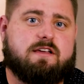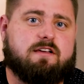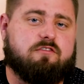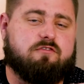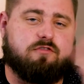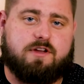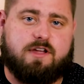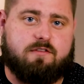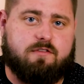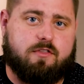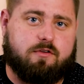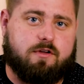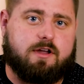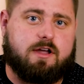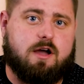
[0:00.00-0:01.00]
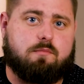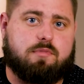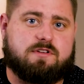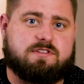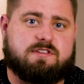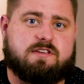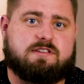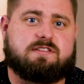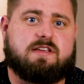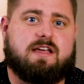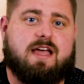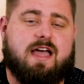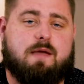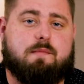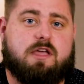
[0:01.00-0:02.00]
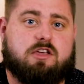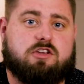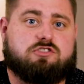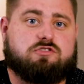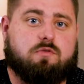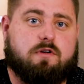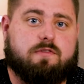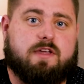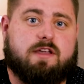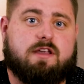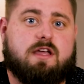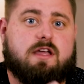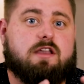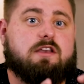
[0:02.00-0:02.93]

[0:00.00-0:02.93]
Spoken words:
free of other encumbrances, and making sure that